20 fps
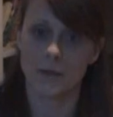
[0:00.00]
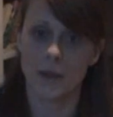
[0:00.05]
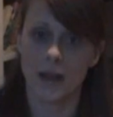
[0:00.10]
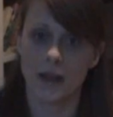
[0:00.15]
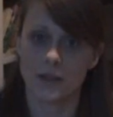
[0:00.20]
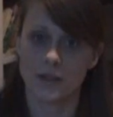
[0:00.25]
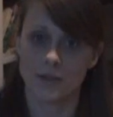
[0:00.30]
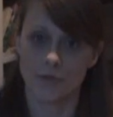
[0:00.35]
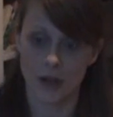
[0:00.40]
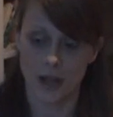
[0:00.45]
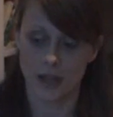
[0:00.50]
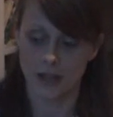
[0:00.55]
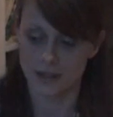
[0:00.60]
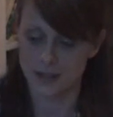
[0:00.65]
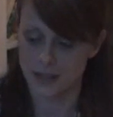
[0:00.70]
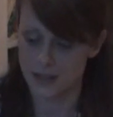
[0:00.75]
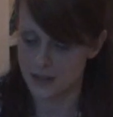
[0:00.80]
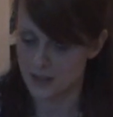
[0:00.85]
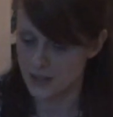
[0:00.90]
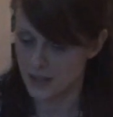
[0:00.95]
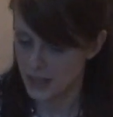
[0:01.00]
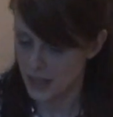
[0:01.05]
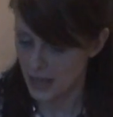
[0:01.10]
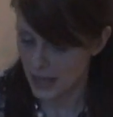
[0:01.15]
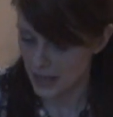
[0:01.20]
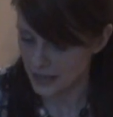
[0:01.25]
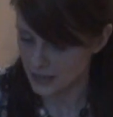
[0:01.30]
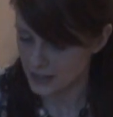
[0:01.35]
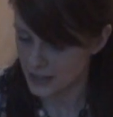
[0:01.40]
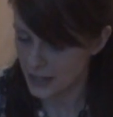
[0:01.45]
and About spray, because
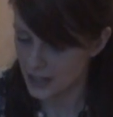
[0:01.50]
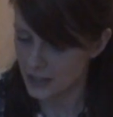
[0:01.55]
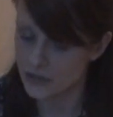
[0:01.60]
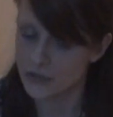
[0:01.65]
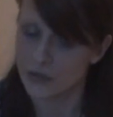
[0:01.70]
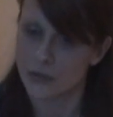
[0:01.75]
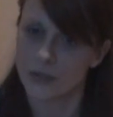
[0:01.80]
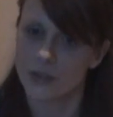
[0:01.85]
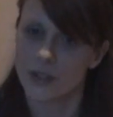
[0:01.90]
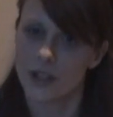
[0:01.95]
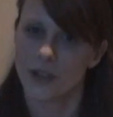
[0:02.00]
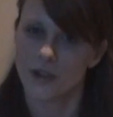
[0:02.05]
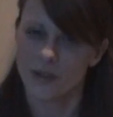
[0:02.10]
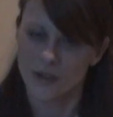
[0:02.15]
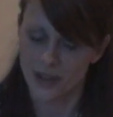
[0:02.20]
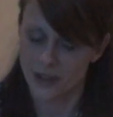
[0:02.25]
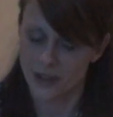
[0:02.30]
it's natural, so